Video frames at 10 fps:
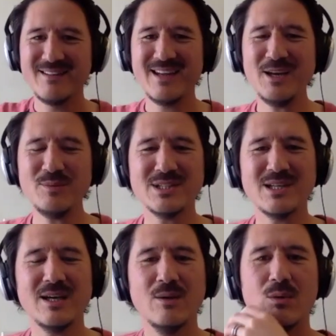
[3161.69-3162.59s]
Then it was
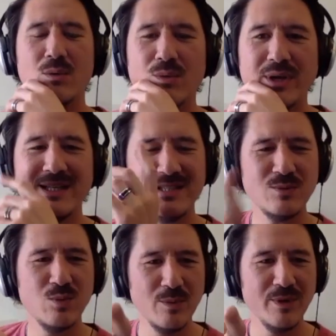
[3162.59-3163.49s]
like, well, is
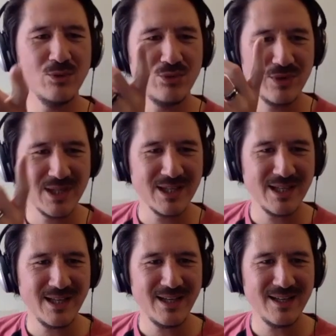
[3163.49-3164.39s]
this woman
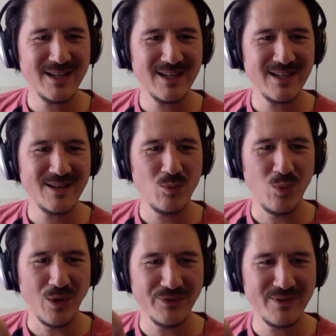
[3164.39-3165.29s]
really
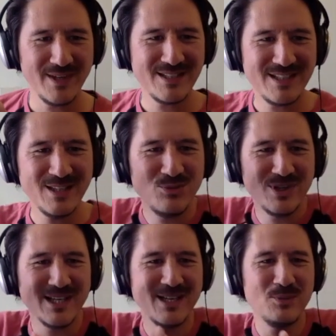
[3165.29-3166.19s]
want, is she
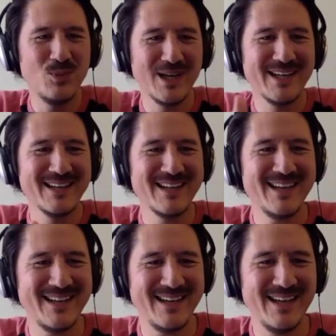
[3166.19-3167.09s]
really willingly
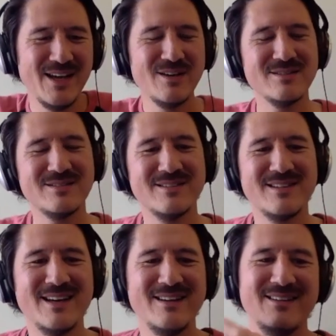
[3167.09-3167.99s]
here? So
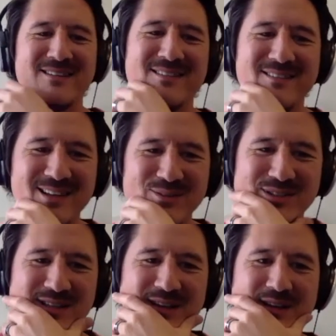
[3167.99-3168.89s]
that, That
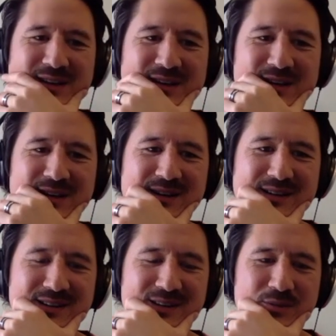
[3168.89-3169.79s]
was like uh,
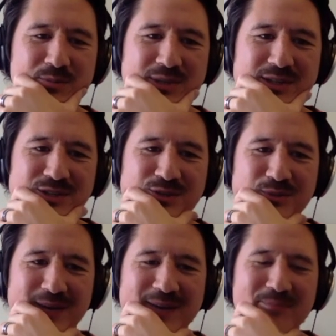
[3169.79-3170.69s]
another big issue for
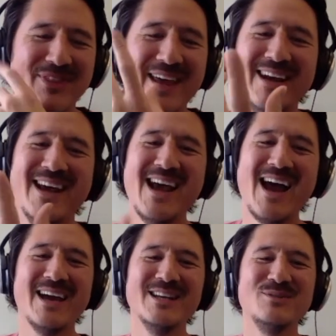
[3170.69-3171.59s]
mine. But then
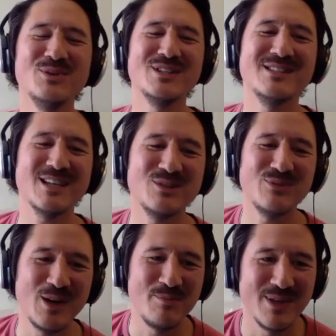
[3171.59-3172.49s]
I interviewed a sex
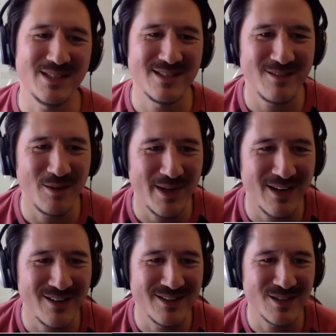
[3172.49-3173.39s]
therapist on my
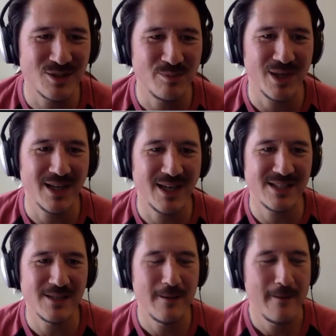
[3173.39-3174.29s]
alcohol addiction
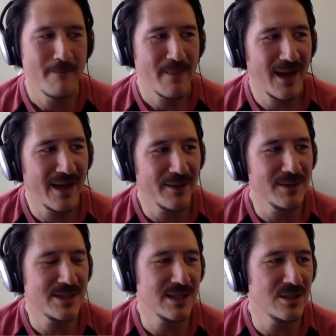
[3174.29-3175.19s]
podcast, and I
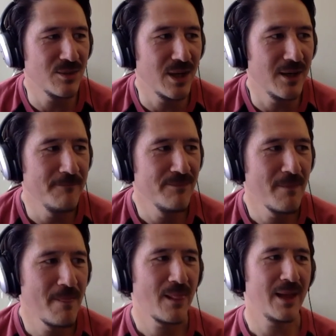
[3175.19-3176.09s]
mm-hmm. said to her,
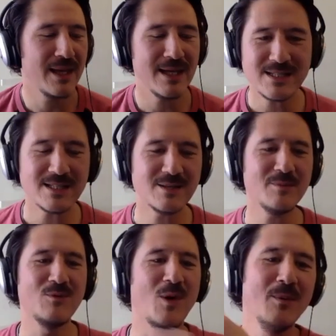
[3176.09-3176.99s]
like, is there
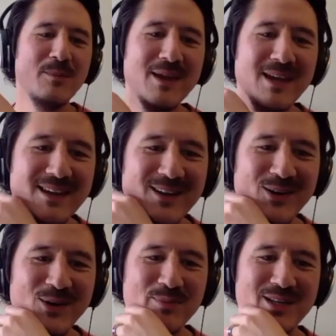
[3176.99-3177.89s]
something wrong with me? You
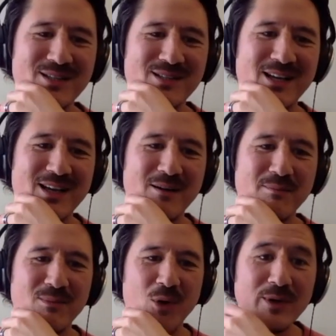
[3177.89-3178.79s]
know, because like
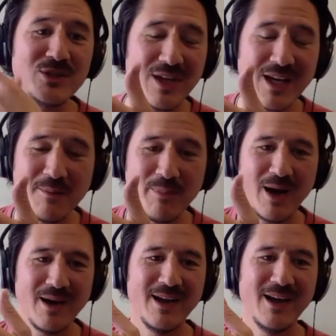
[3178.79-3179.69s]
I'm always thinking
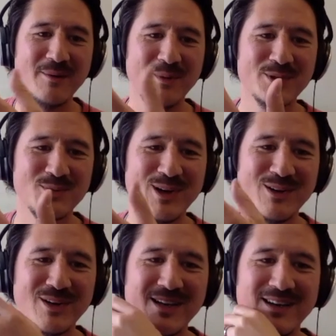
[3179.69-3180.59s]
about it. I'm always want to
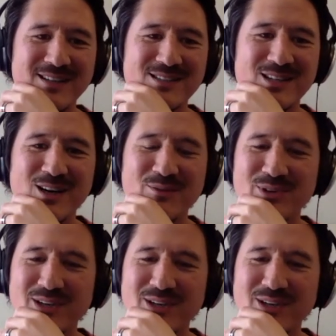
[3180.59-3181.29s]
look at it and stuff.